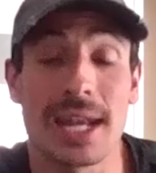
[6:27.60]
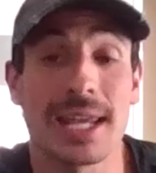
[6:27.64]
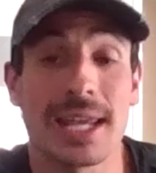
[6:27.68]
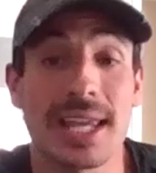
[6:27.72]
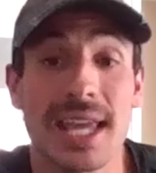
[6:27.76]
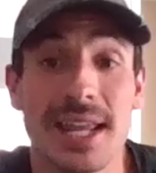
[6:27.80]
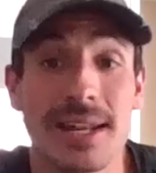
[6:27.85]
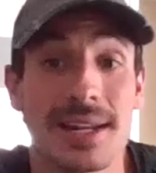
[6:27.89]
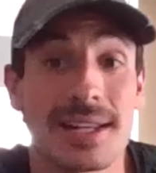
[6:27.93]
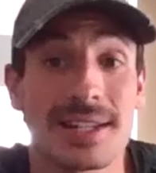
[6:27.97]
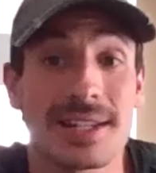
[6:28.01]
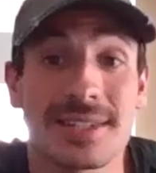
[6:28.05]

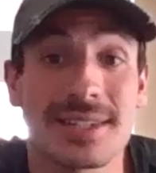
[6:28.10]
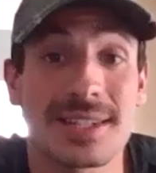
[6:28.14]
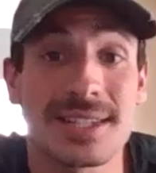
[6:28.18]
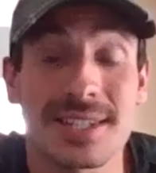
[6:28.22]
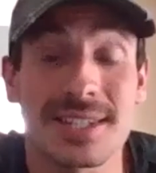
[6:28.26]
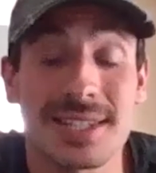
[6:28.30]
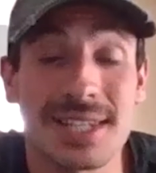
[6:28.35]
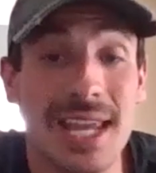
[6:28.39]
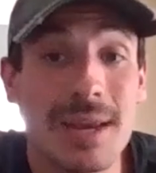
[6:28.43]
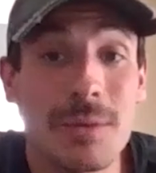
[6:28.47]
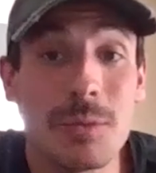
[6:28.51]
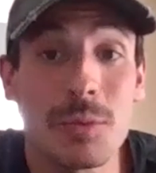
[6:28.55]
again, it's the
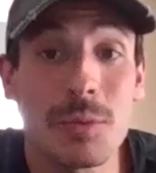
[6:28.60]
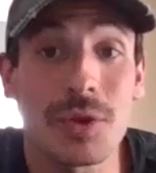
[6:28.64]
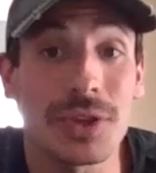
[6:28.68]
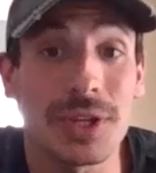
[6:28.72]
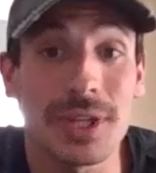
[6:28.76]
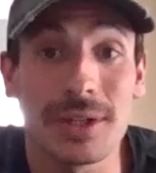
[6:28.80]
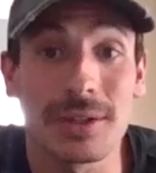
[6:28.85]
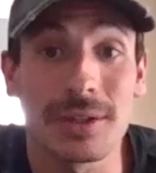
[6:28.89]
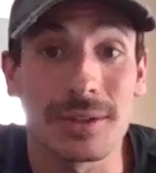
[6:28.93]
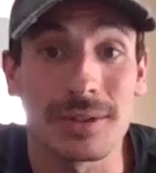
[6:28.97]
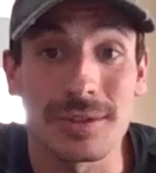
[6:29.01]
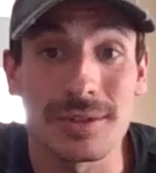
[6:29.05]
same with
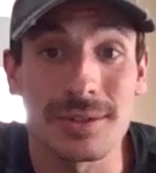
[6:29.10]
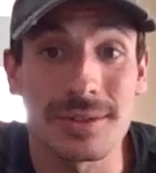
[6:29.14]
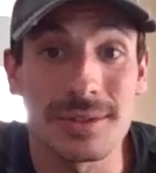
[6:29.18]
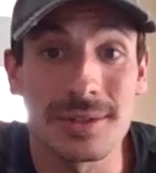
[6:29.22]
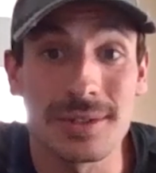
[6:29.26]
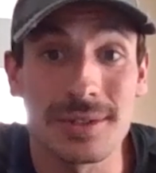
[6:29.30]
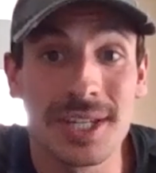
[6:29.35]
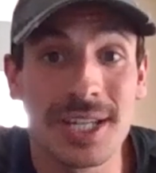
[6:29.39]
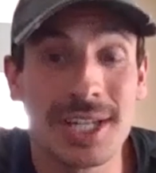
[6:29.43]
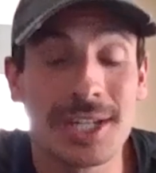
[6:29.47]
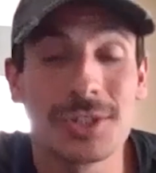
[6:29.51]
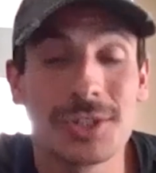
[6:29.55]
eels.
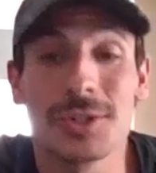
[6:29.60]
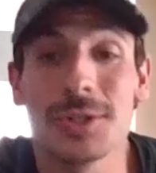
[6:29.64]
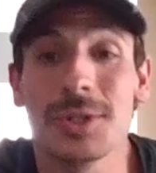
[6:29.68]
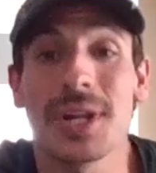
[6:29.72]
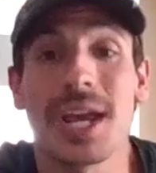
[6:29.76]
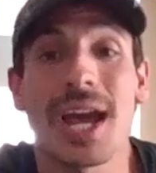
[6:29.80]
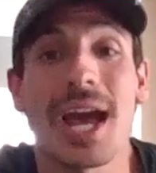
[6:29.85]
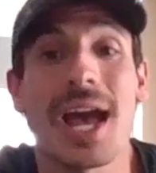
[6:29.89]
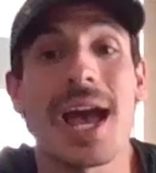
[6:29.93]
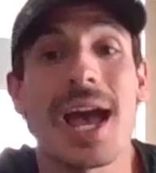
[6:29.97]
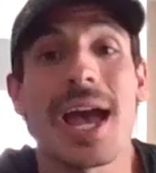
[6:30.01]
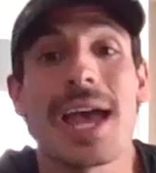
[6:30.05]

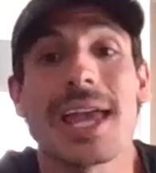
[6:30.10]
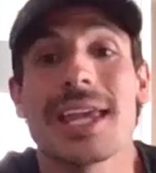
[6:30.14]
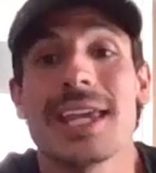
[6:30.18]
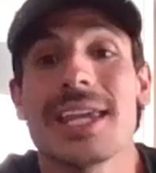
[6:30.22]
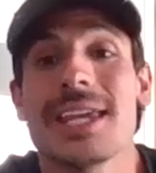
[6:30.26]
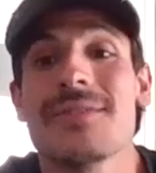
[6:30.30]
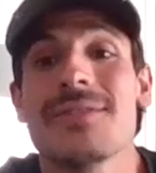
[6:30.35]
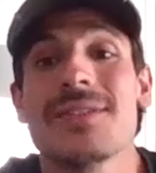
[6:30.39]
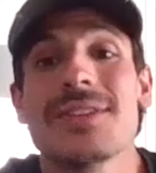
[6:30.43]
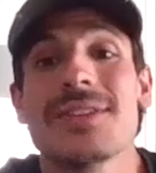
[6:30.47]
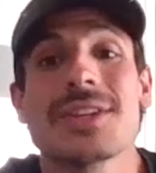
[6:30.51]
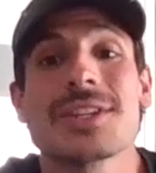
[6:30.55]
Dude,
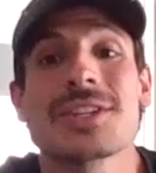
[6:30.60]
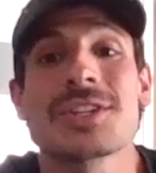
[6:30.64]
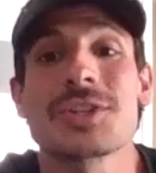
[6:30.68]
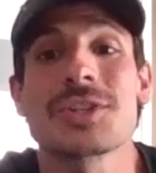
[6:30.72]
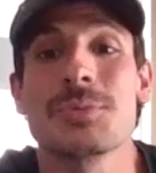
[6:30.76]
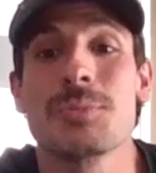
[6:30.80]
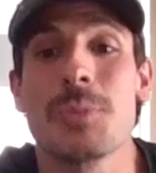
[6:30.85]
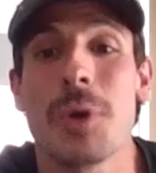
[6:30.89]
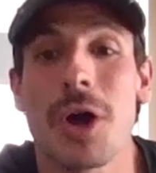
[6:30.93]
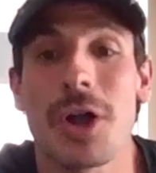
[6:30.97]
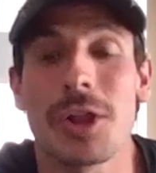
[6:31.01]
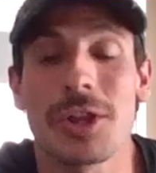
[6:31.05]
even the
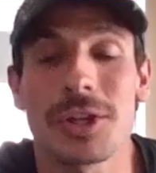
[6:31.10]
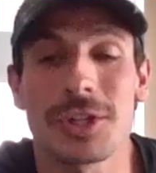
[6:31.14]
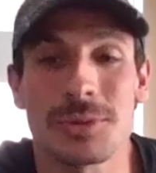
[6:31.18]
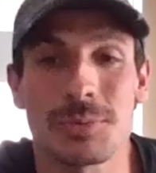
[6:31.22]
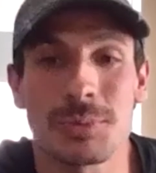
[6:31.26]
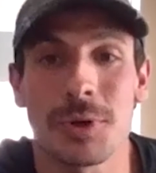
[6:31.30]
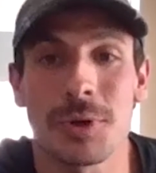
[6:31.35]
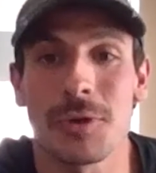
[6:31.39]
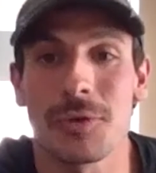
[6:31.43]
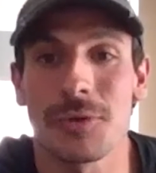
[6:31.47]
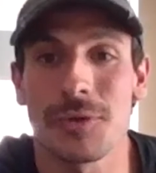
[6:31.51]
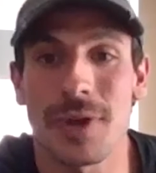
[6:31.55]
smallest
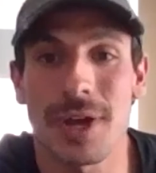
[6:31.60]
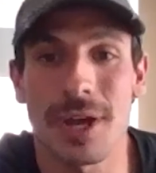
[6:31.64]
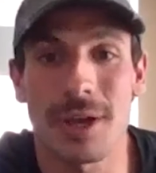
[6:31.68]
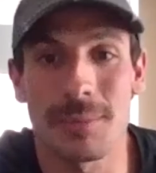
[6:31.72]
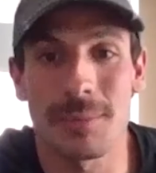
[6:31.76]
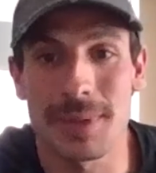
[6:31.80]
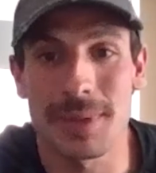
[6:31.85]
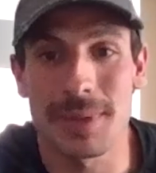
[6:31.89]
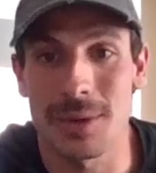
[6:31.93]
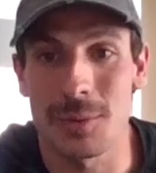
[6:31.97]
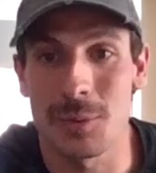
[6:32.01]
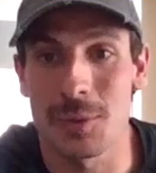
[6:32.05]
profile
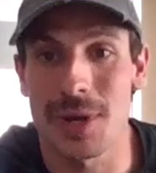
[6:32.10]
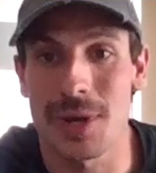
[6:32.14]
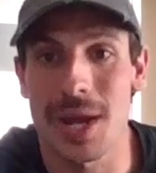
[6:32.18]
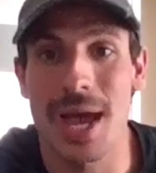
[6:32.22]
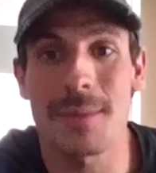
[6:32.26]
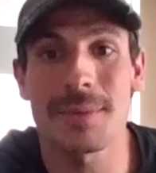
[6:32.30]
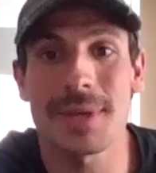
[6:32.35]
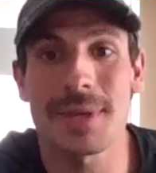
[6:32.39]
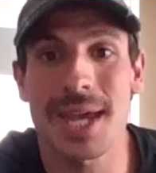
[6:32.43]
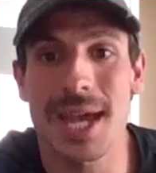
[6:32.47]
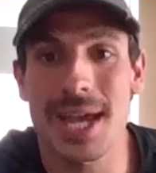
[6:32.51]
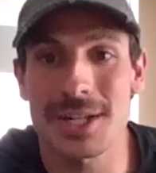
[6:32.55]
bait, when
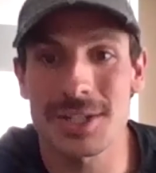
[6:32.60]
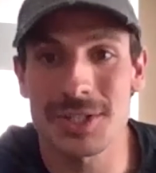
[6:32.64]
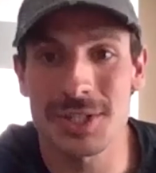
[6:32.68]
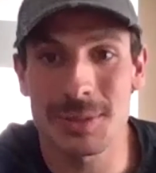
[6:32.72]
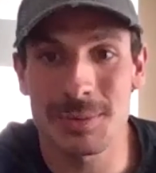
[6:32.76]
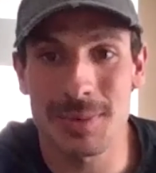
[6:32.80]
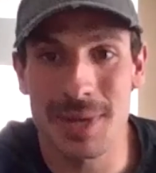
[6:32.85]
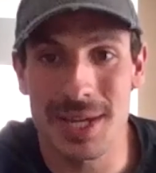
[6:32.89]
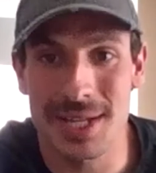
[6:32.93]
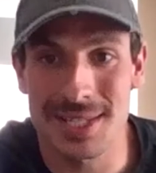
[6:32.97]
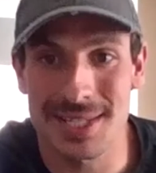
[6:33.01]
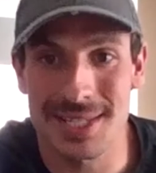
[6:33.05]
I'm catching
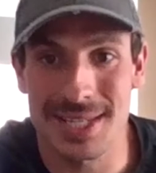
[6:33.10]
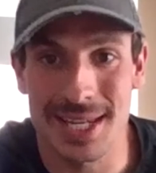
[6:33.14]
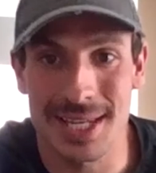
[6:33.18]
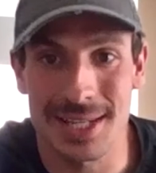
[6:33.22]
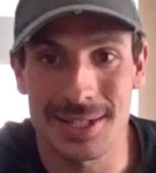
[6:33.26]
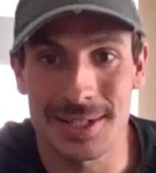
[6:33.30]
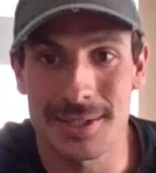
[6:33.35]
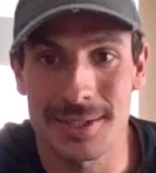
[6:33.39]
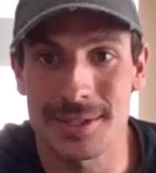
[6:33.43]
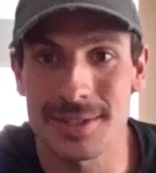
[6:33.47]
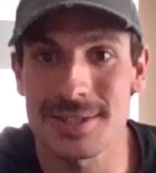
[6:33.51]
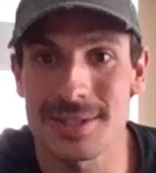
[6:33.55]
my
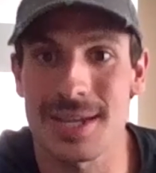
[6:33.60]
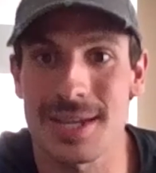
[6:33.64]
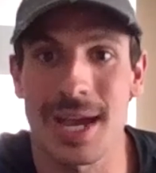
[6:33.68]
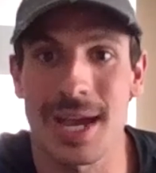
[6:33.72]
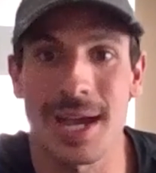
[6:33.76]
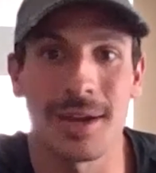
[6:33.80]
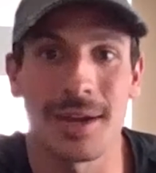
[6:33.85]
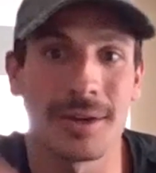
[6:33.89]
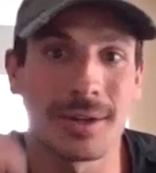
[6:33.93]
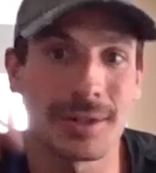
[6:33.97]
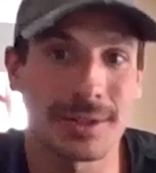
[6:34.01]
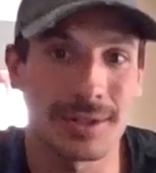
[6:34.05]
sand eels,
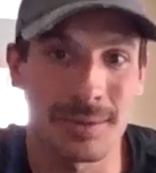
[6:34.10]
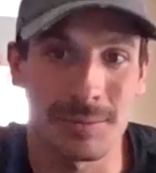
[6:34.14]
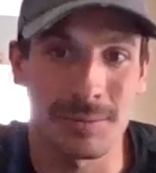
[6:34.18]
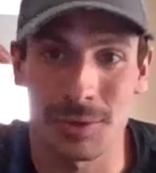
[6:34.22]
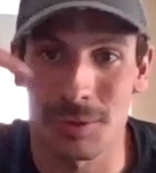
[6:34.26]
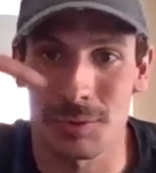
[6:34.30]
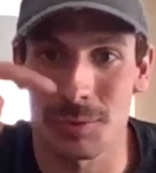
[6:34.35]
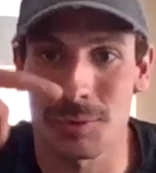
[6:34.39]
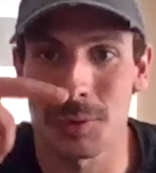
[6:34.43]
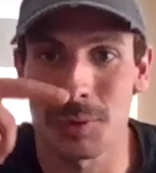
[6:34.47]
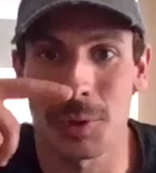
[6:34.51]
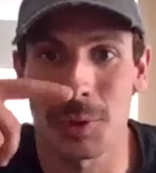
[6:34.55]
I hook them
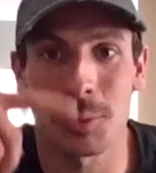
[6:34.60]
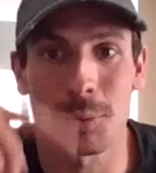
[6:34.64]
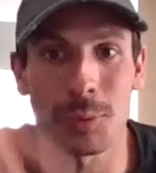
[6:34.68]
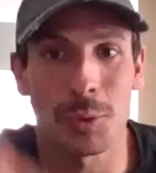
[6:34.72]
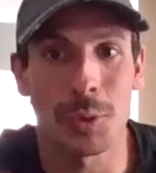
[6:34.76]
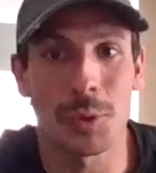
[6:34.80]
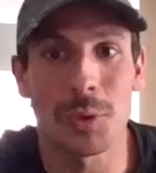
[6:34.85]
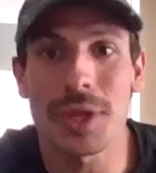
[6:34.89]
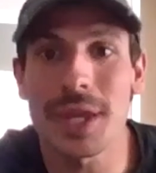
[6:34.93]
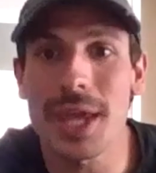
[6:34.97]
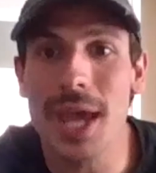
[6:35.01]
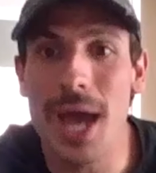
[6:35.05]

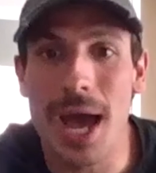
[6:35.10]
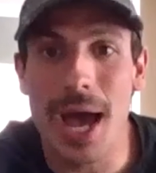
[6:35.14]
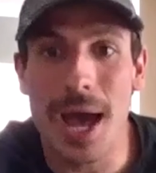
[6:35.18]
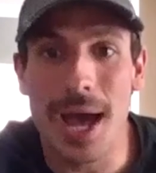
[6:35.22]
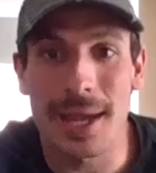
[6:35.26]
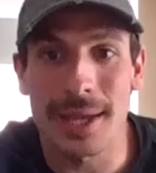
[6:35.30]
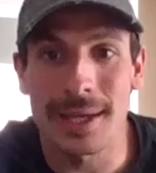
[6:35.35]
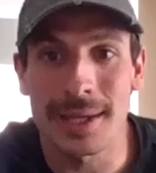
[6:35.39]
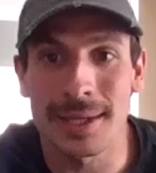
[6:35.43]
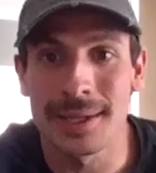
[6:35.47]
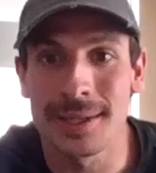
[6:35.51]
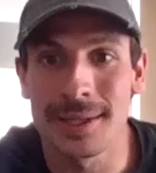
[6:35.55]
through the
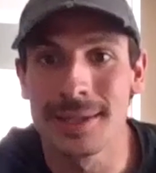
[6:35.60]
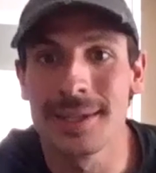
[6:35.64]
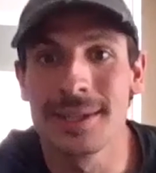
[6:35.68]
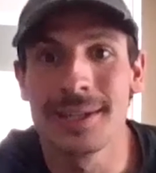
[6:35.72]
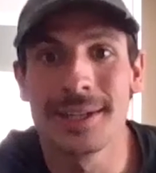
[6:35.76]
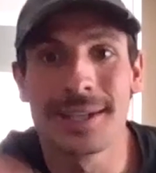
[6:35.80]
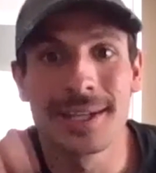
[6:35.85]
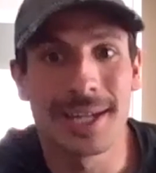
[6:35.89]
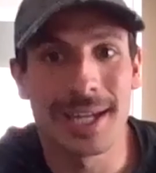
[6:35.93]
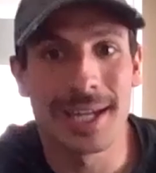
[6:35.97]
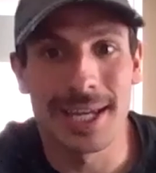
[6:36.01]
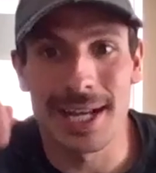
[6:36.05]
eye,
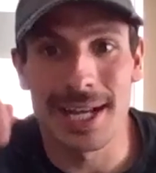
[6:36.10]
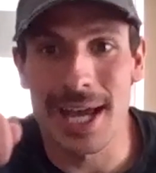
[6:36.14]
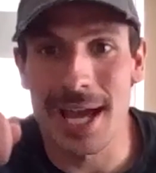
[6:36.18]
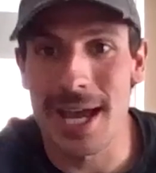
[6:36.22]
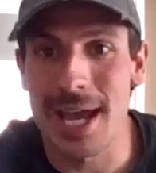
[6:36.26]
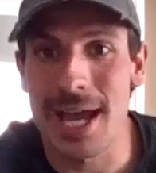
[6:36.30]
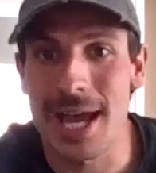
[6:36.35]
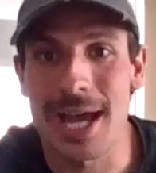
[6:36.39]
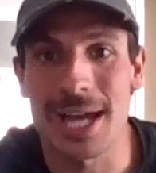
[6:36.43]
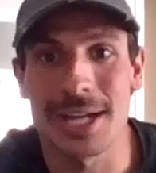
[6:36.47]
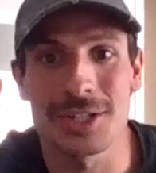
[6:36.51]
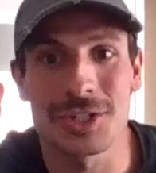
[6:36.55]
and
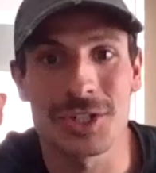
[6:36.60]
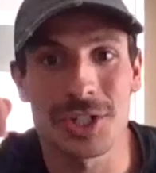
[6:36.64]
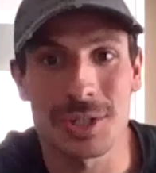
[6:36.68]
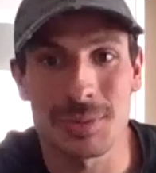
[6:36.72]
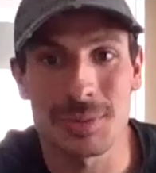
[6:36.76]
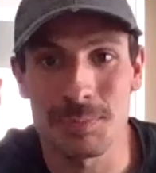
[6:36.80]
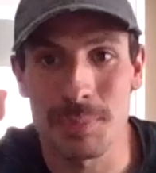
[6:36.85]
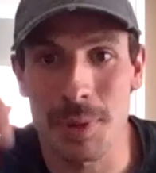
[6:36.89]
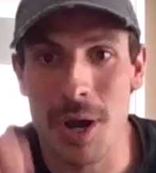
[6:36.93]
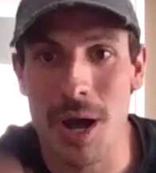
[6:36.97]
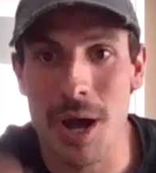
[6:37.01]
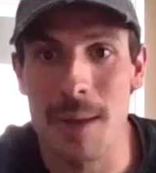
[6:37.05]
I
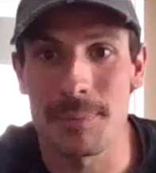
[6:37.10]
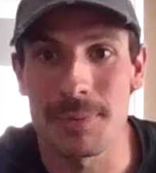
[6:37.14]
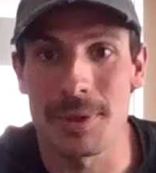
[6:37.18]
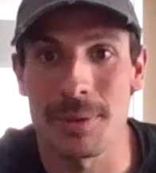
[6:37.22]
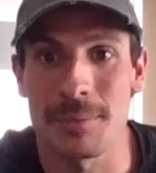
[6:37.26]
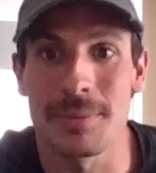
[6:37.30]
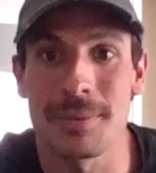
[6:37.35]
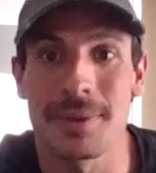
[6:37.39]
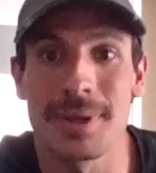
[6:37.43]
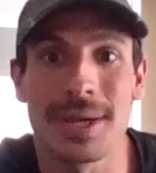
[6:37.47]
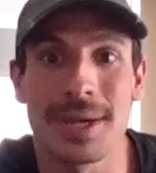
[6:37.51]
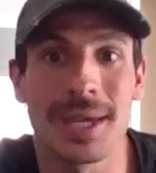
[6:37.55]
just pop them.